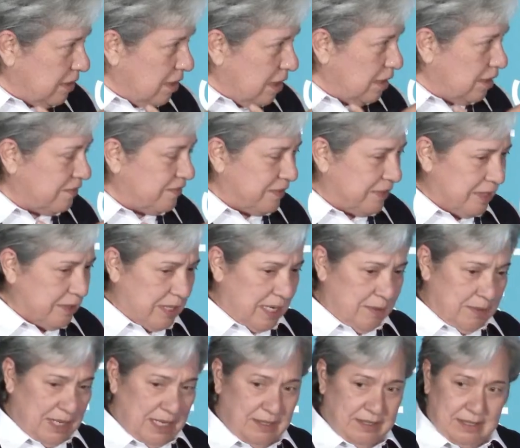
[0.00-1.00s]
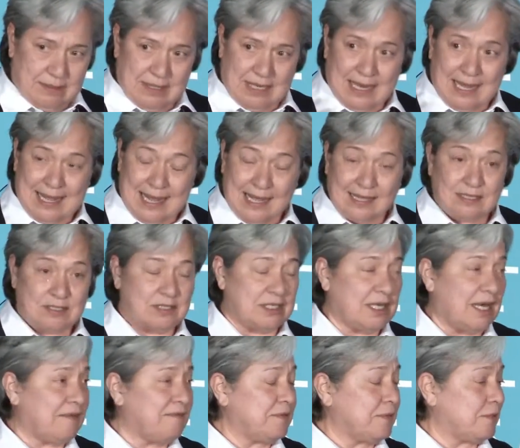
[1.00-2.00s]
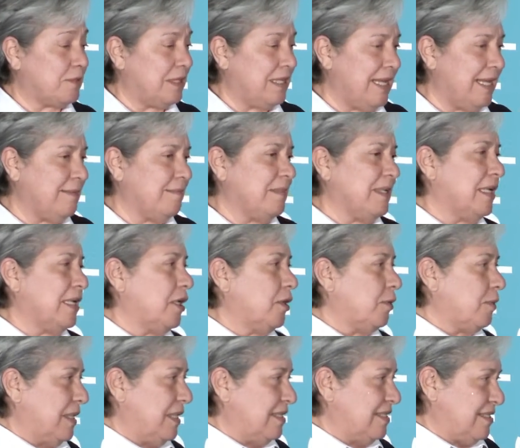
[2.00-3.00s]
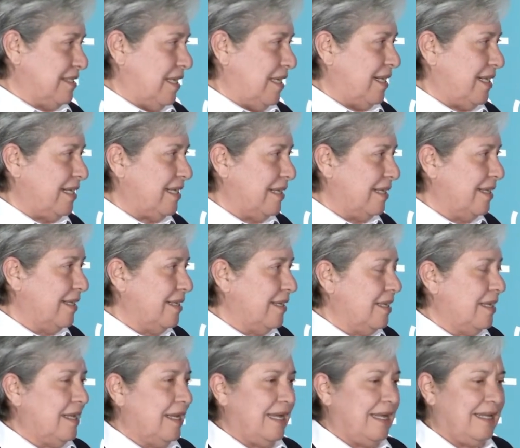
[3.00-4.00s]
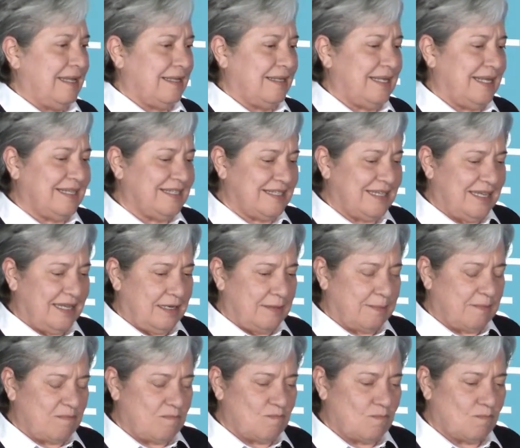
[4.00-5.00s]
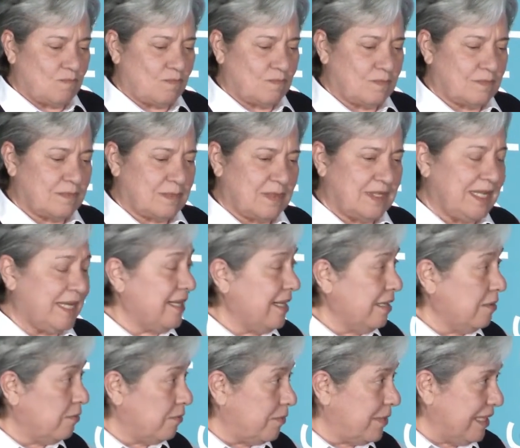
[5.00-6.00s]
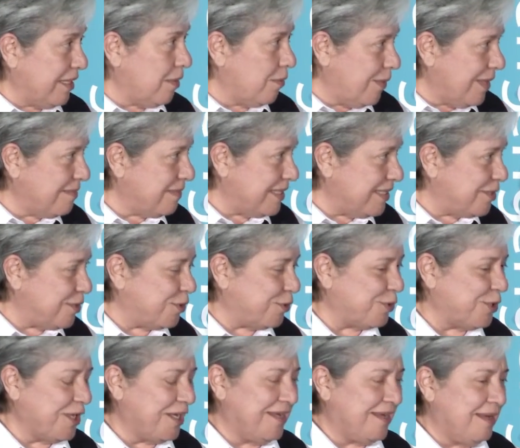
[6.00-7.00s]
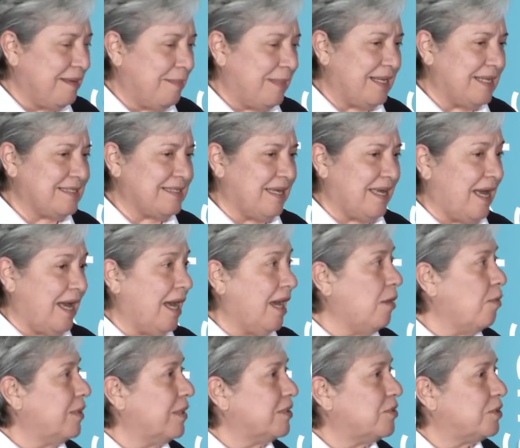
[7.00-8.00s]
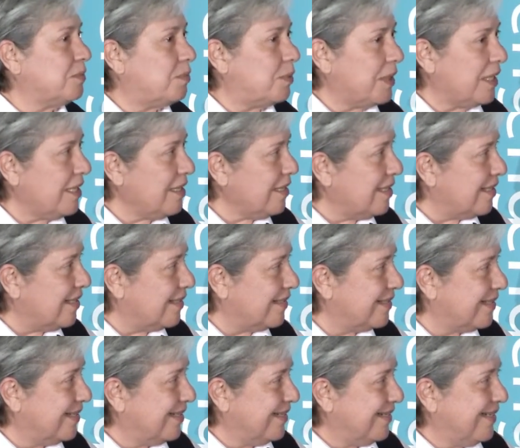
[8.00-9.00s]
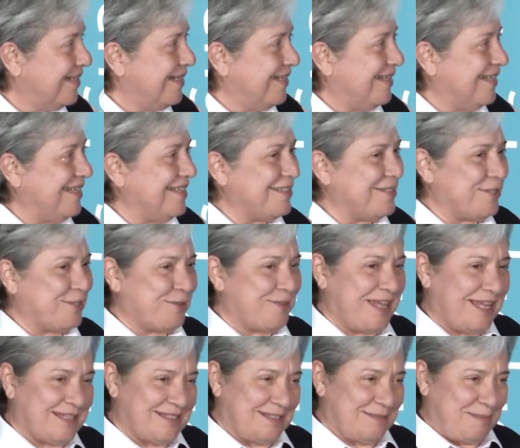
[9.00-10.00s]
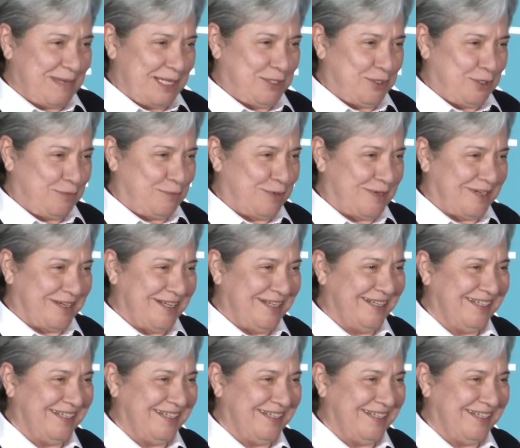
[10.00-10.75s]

all over around them. And I asked the officer, "Let me go inside." And they said, they didn't really want me to, but I said, "I want to pray." And so that's the magic word.